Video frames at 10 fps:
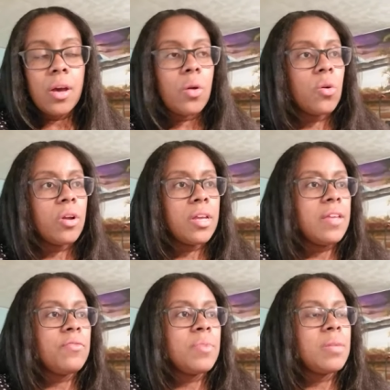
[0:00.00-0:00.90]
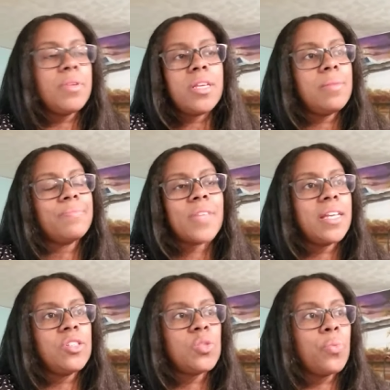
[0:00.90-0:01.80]
or if maybe I
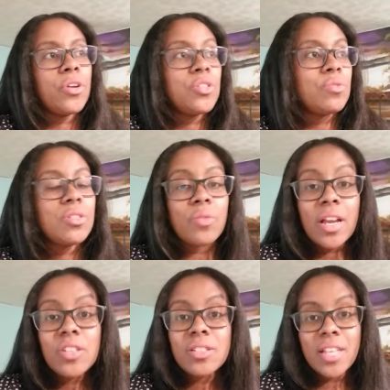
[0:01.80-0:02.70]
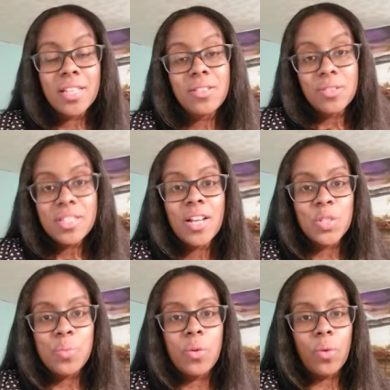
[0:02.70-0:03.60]
can just point you in a direction that turns out
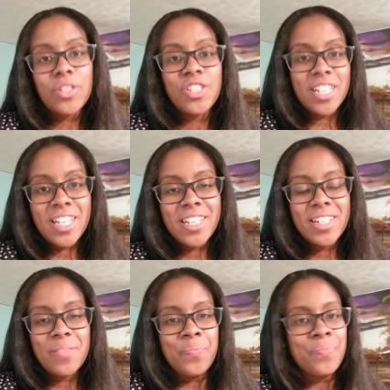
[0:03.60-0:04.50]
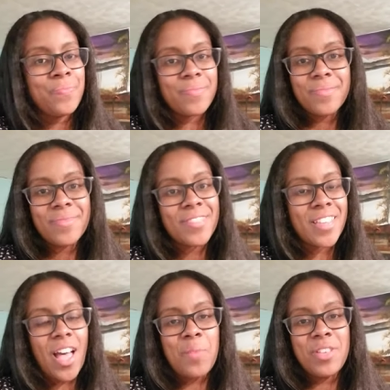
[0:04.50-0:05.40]
to be what you needed,
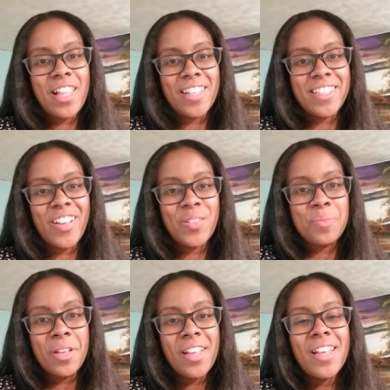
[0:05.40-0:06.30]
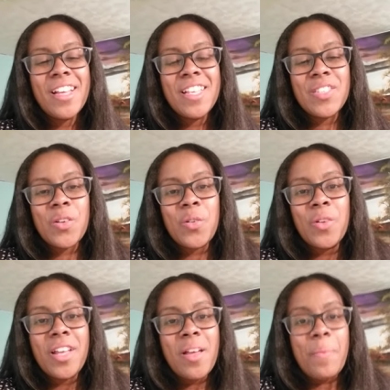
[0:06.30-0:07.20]
I'd be glad to help. So,
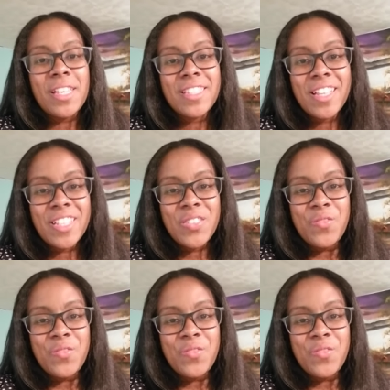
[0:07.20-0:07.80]
based on this